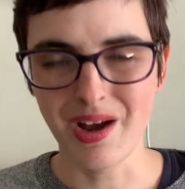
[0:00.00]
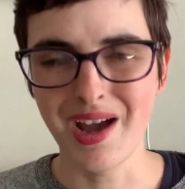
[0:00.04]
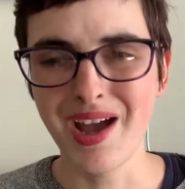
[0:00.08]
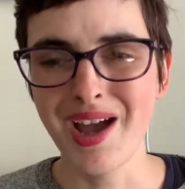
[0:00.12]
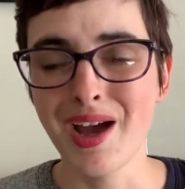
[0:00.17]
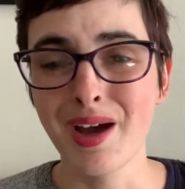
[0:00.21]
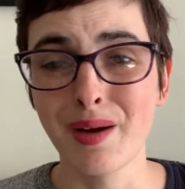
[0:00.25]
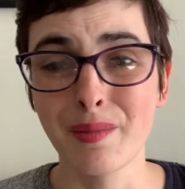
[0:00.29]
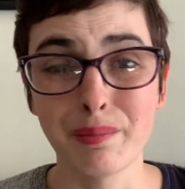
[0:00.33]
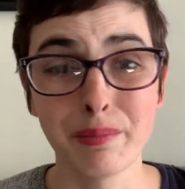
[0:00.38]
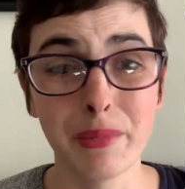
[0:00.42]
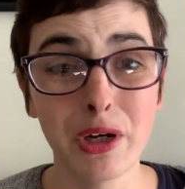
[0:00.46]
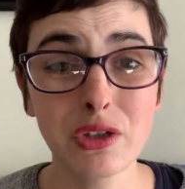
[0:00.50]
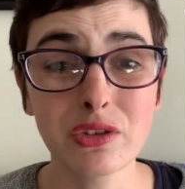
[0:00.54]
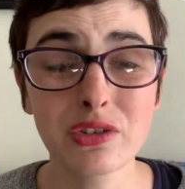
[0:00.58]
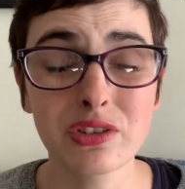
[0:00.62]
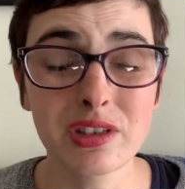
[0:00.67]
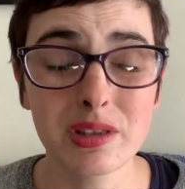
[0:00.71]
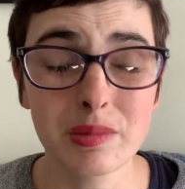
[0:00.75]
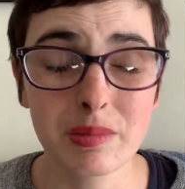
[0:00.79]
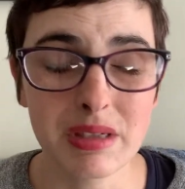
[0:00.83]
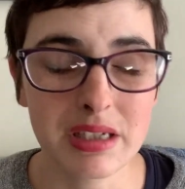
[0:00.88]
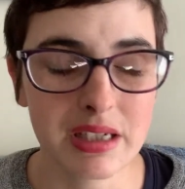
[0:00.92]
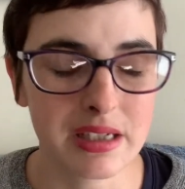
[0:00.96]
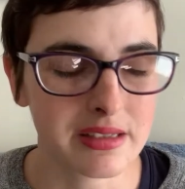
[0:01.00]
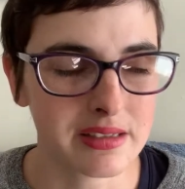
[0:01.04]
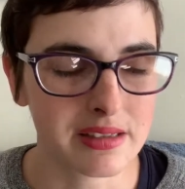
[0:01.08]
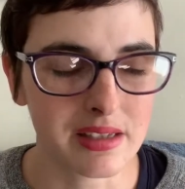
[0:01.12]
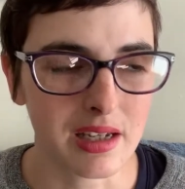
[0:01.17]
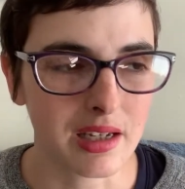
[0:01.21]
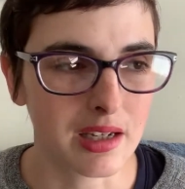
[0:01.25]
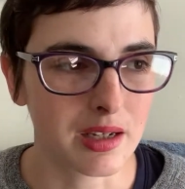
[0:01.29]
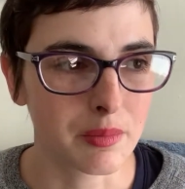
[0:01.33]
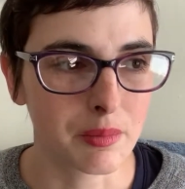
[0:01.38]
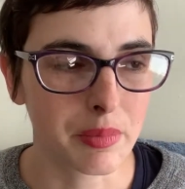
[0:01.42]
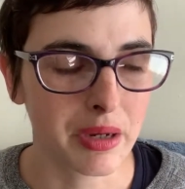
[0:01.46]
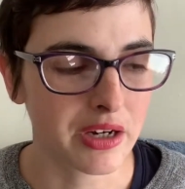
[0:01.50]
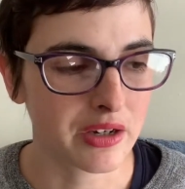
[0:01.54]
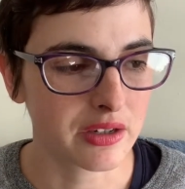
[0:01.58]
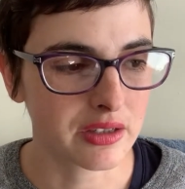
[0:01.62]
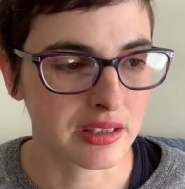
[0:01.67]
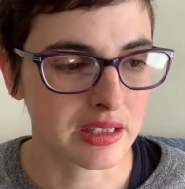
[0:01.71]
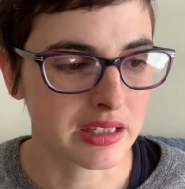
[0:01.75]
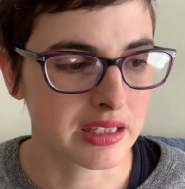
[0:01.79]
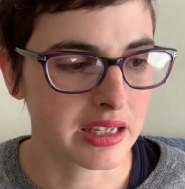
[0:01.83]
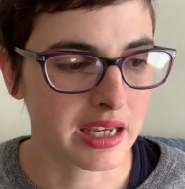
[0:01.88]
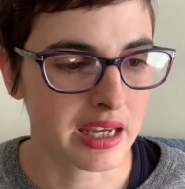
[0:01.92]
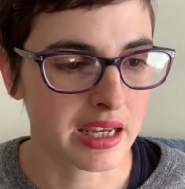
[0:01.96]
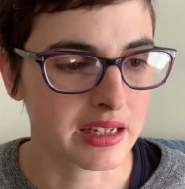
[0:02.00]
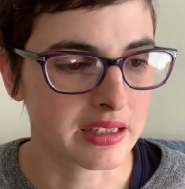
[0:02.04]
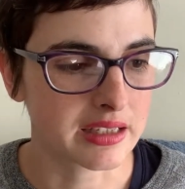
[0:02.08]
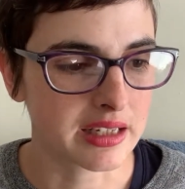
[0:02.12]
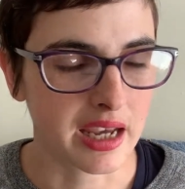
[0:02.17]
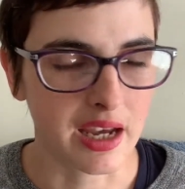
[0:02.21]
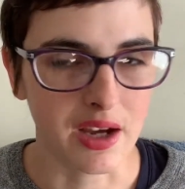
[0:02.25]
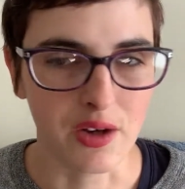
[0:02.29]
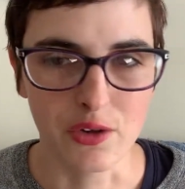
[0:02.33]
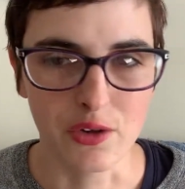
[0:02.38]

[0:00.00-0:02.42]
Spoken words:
mostly because I apparently can't count.